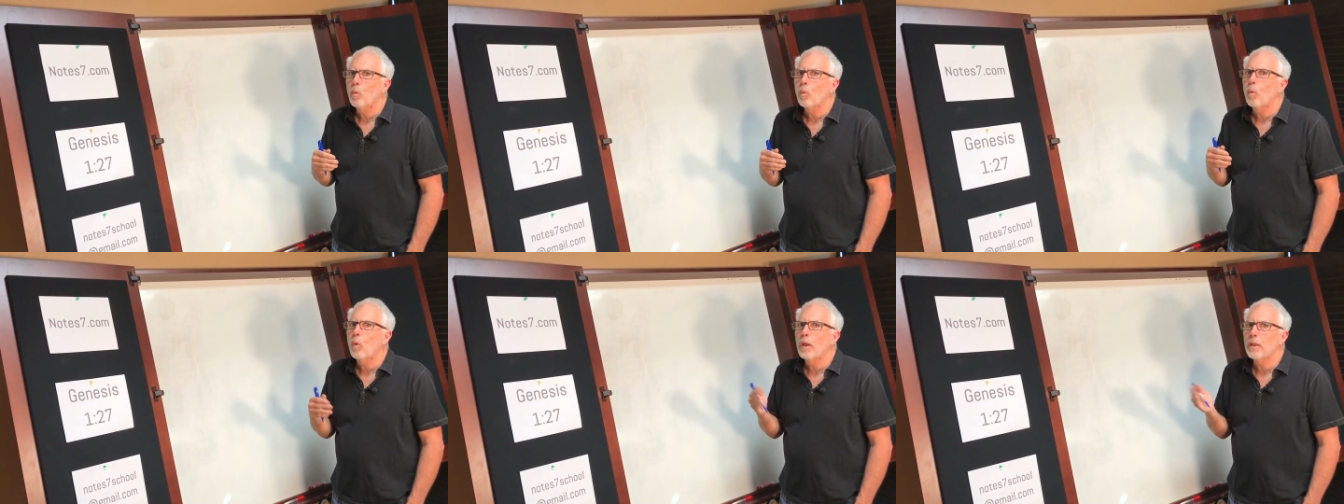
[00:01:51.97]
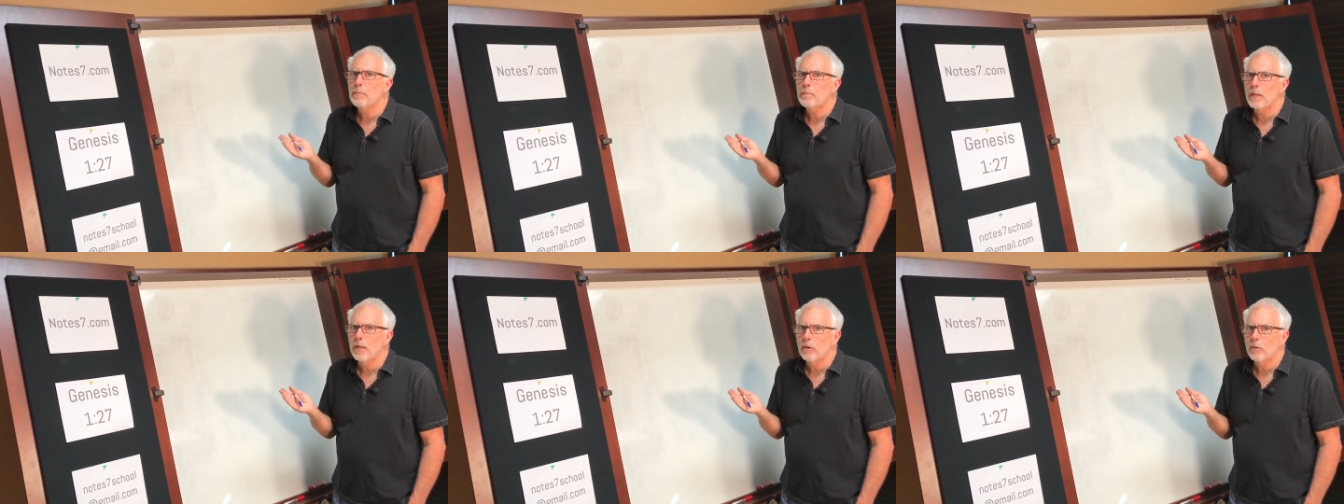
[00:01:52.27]

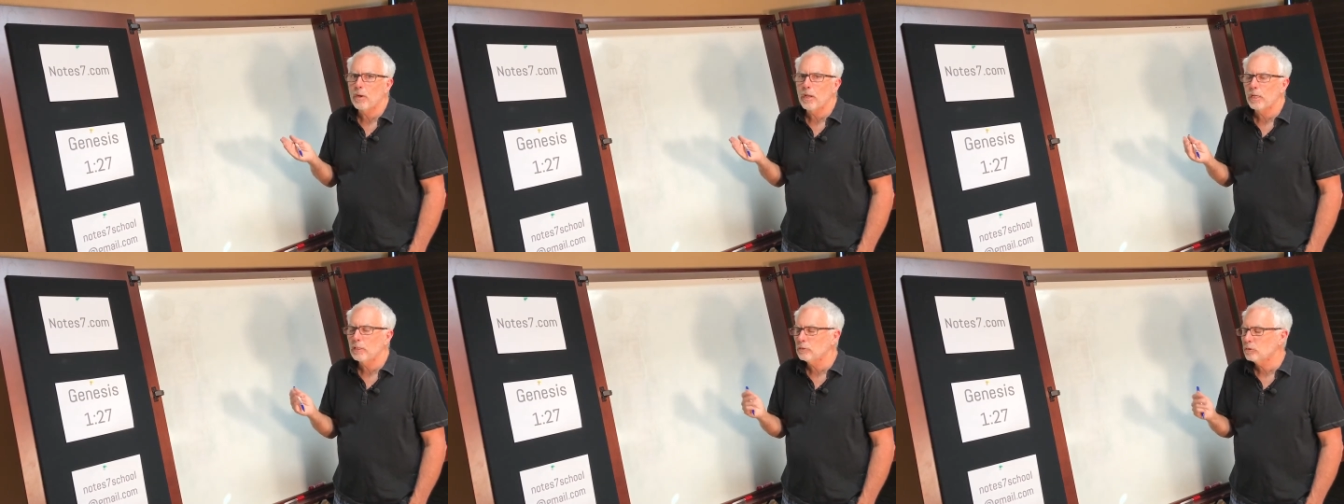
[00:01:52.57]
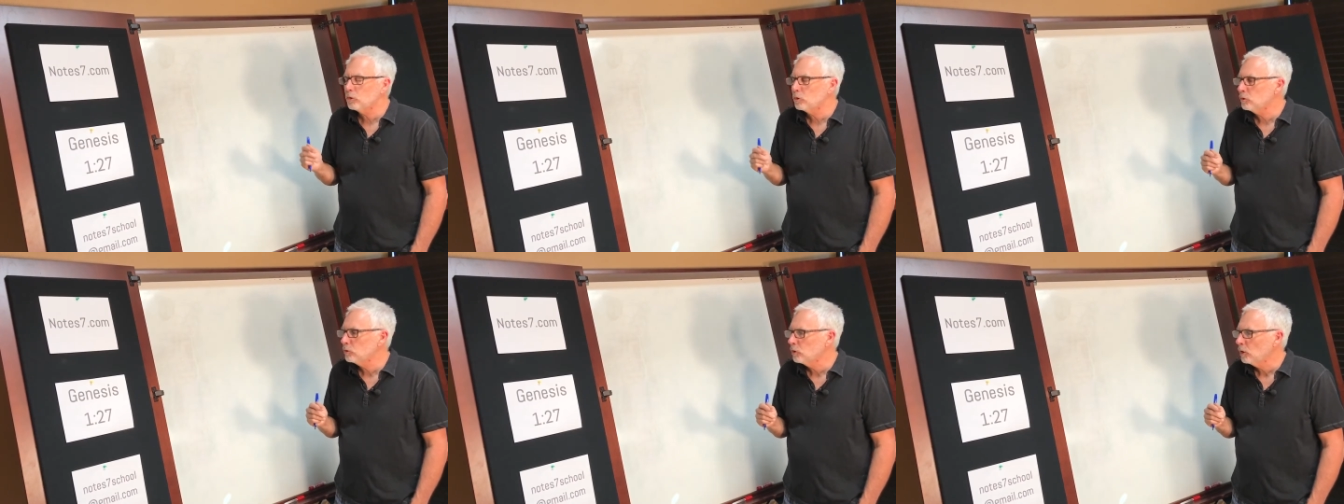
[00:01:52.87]
way better
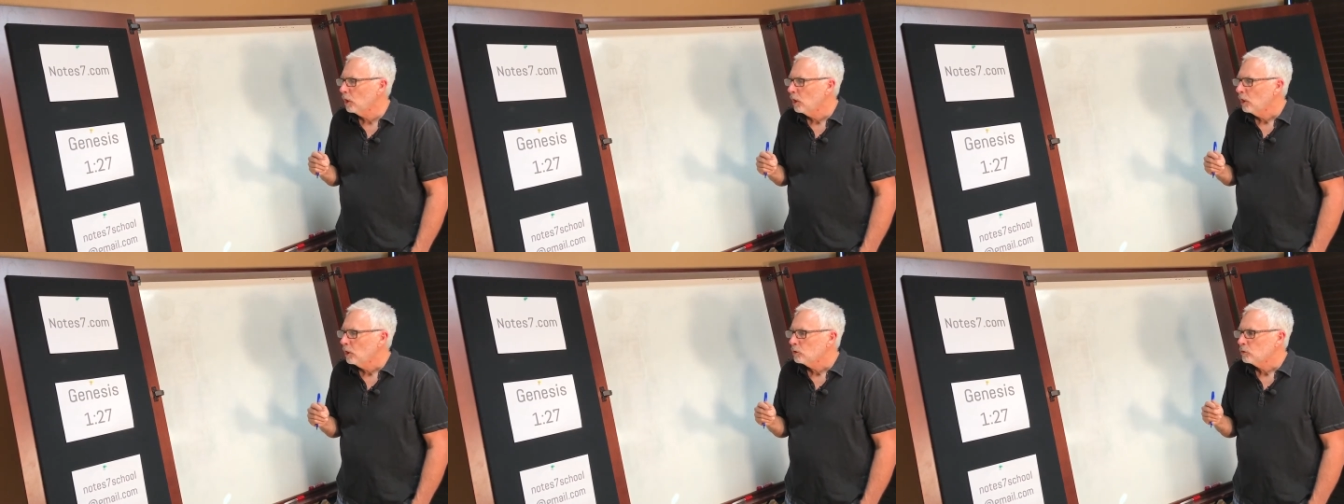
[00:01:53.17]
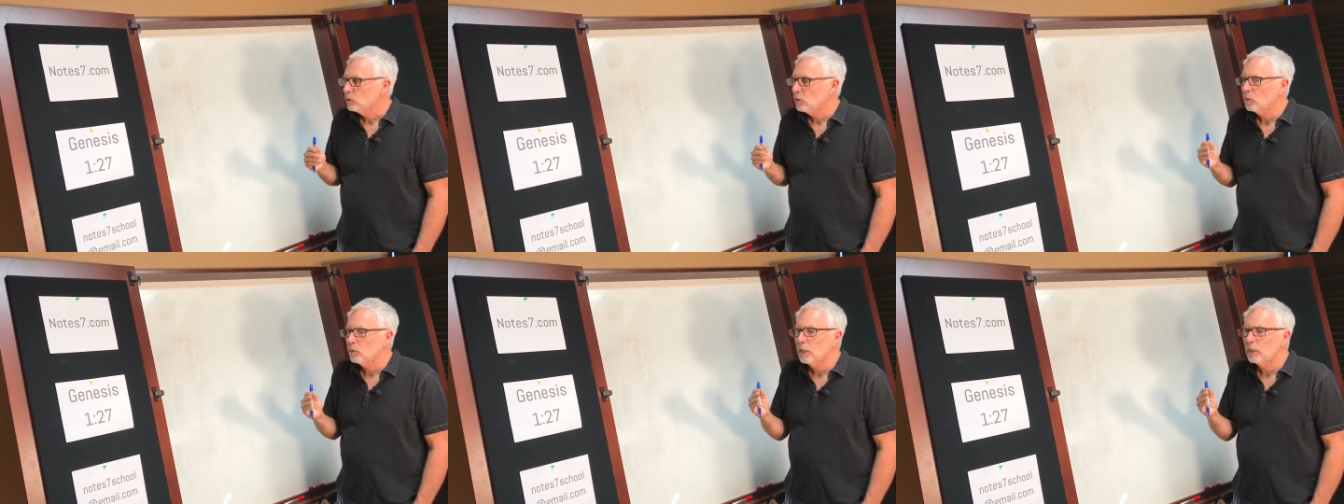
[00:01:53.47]
answers.
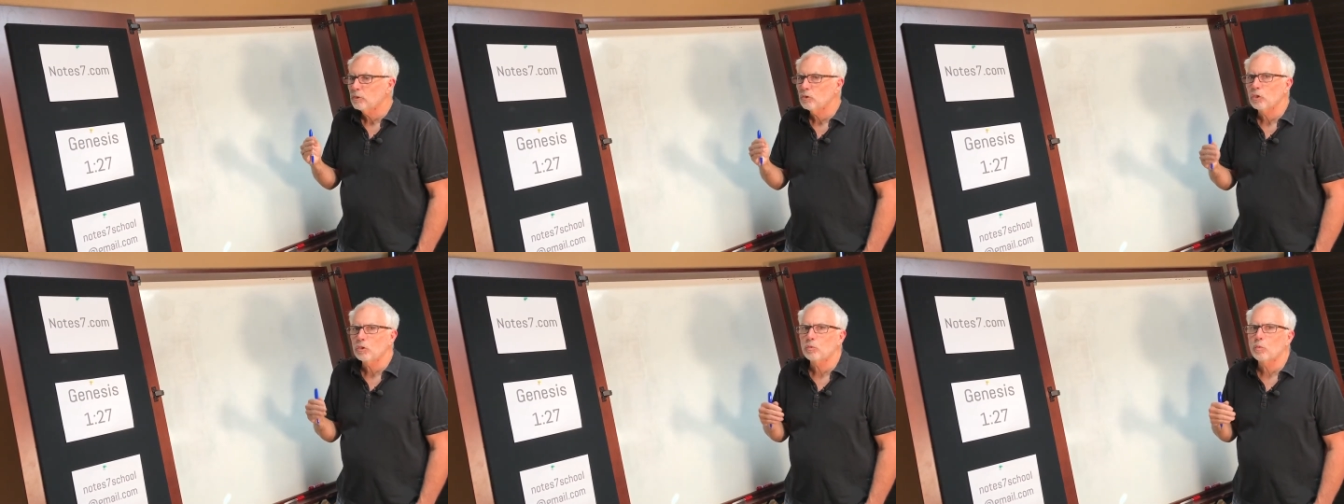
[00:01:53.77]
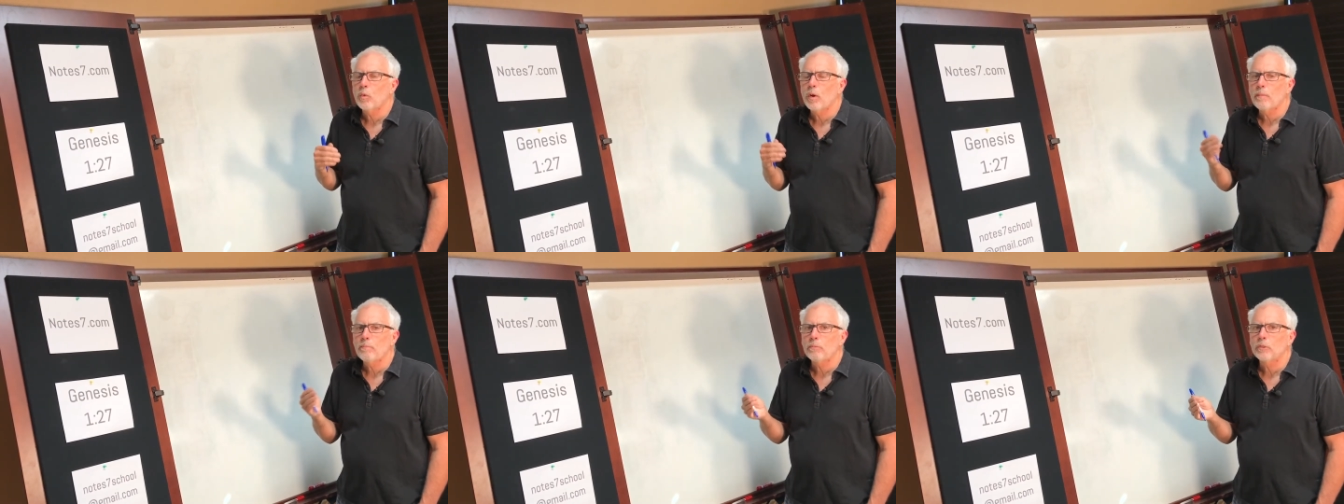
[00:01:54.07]
So they just
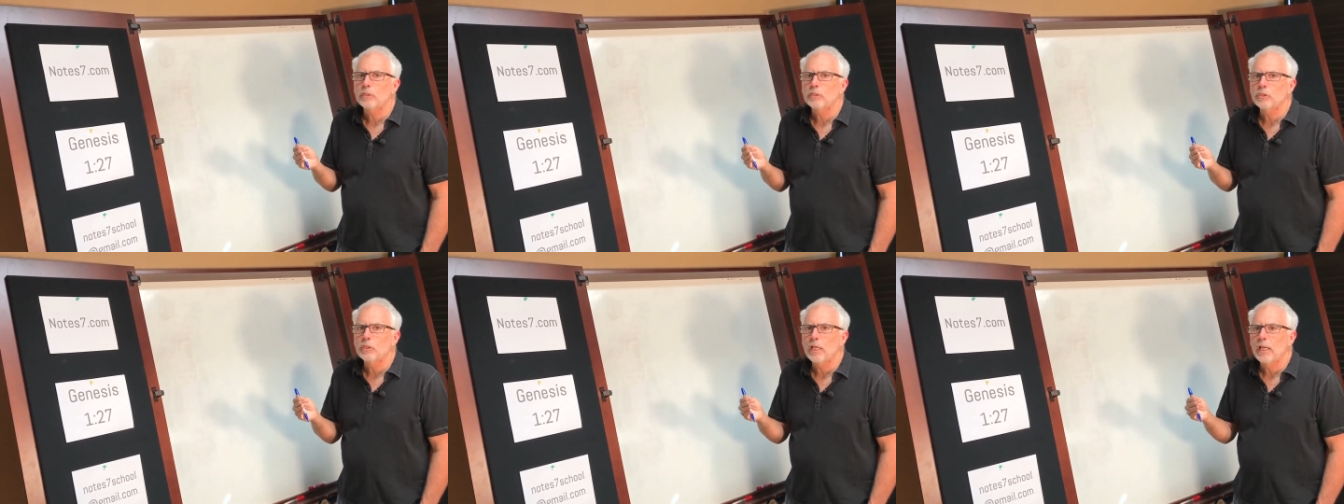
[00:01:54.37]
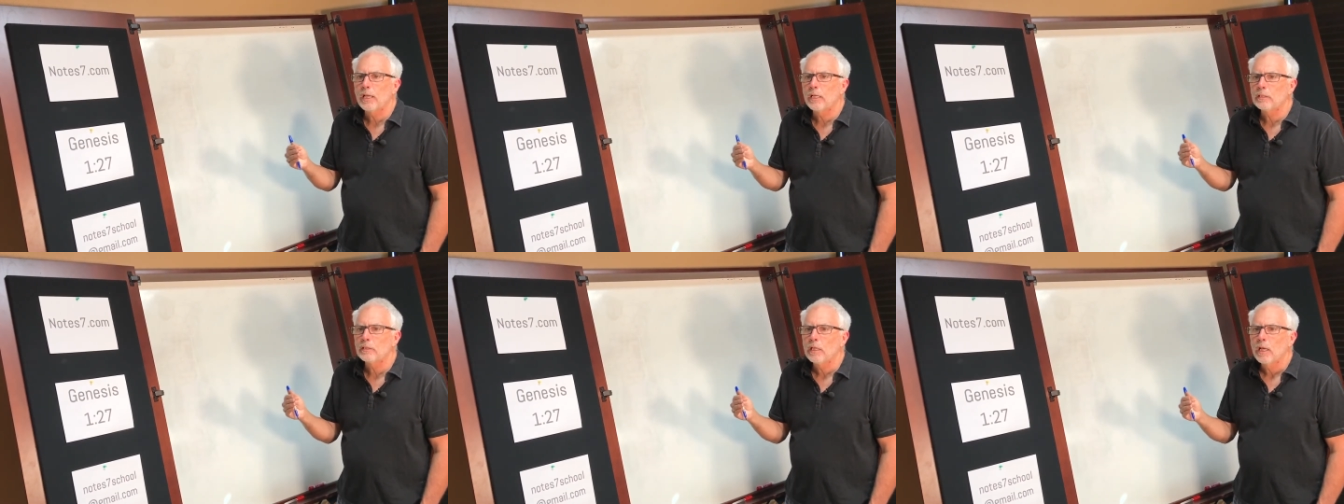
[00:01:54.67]

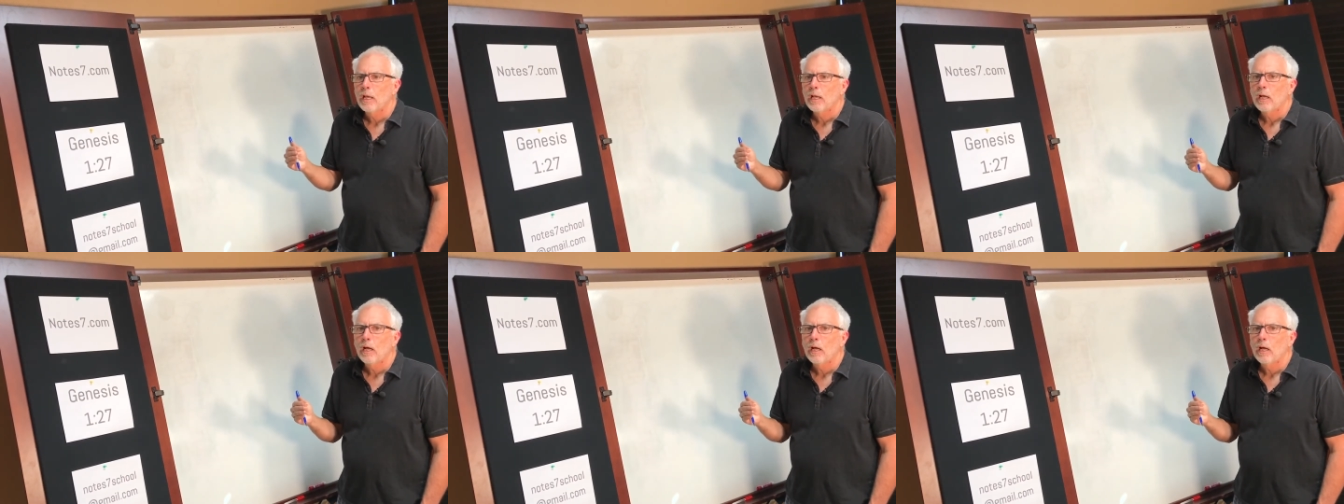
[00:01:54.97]
represent